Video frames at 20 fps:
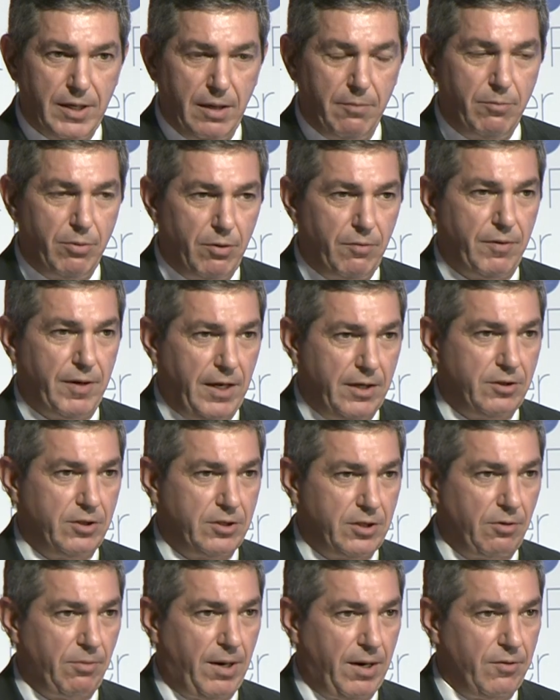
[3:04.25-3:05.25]
a number of
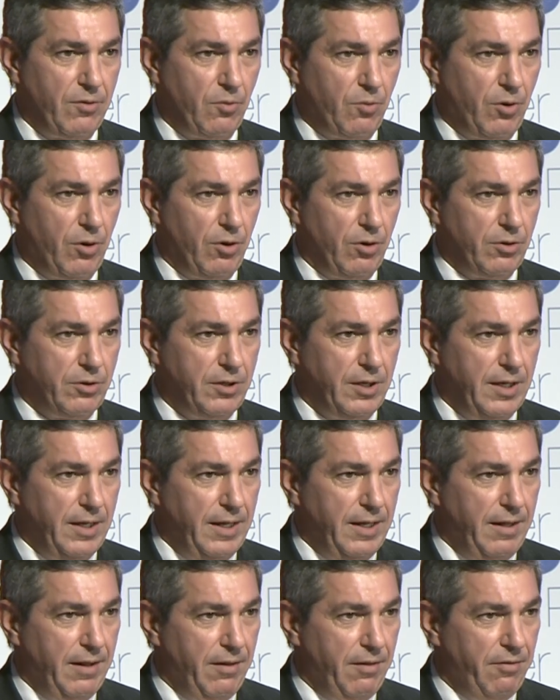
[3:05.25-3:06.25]
countries around the world
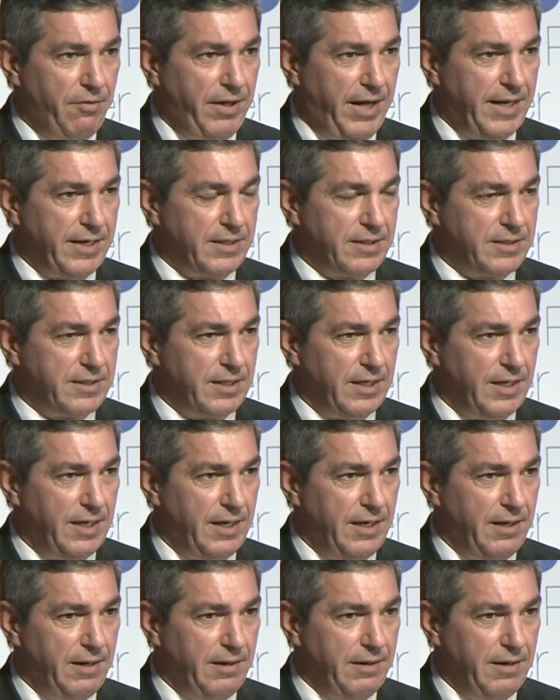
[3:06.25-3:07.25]
that
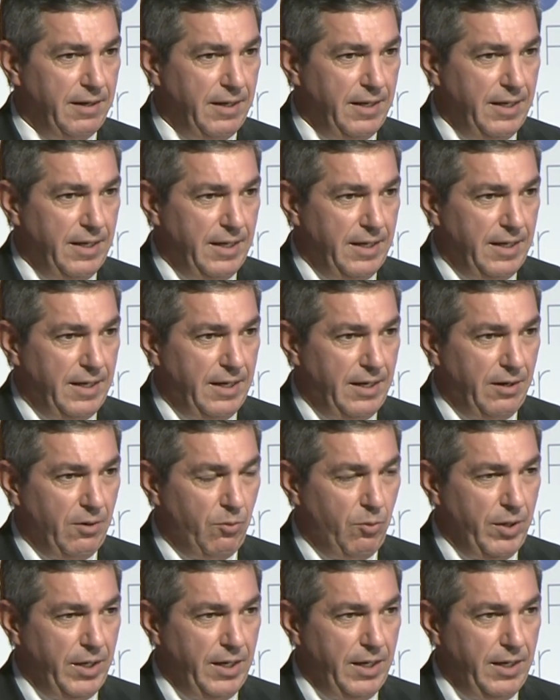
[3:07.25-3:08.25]
Uh, Uh,
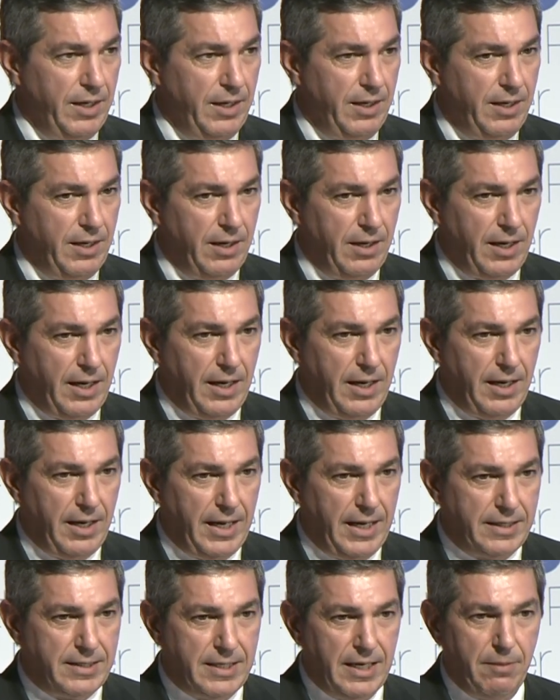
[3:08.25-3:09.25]
we
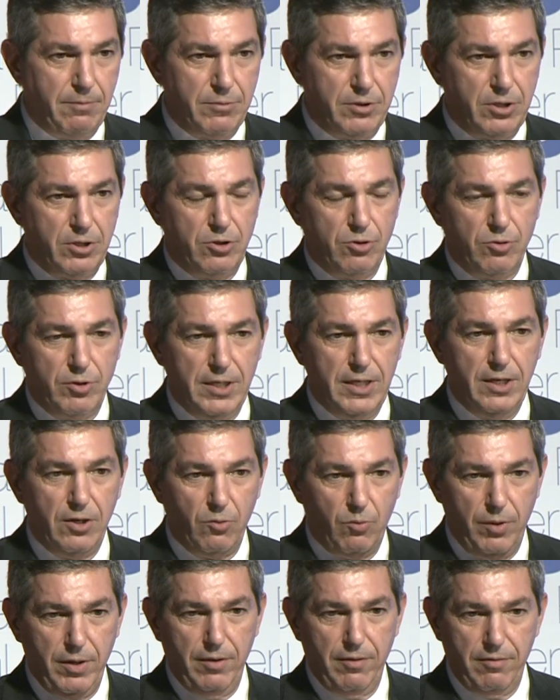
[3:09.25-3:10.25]
uh, attempt to deal
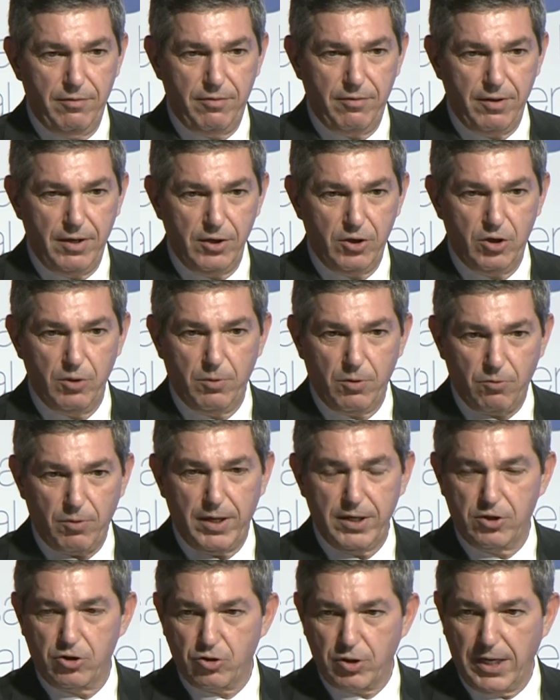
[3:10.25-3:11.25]
with uh, human
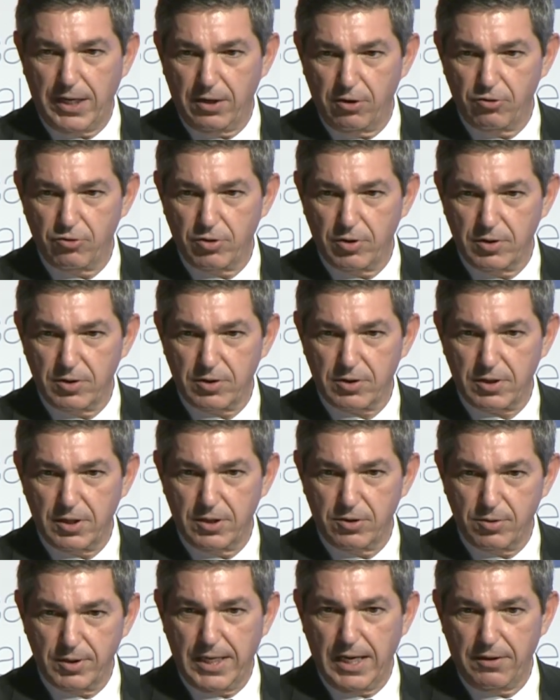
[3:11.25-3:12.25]
rights challenges uh,
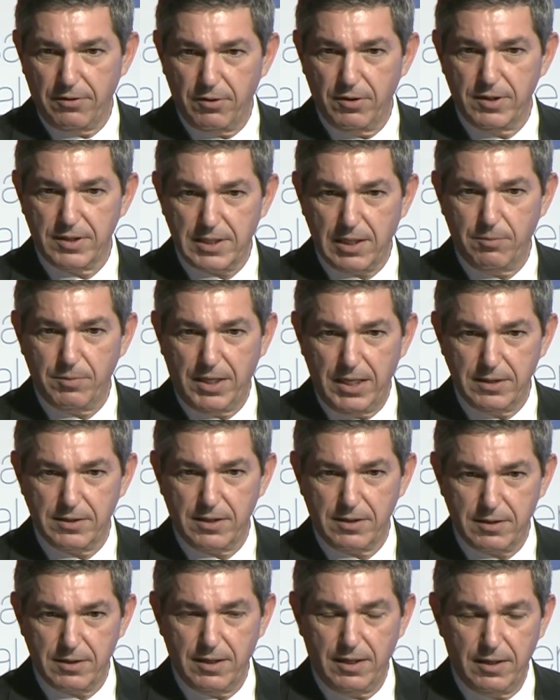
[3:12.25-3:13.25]
together. In some
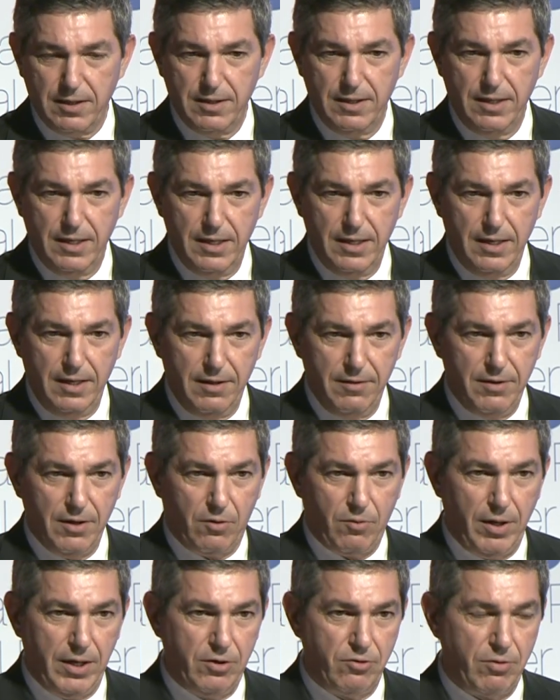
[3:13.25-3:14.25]
cases, they are they're
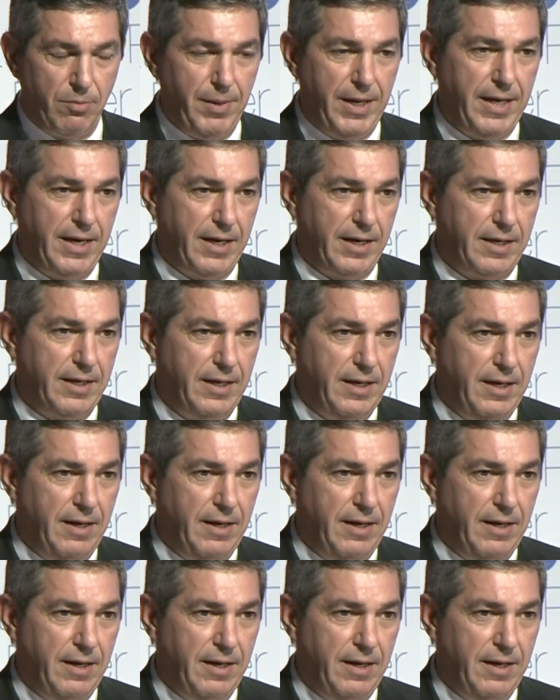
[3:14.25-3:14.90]
quite dramatic.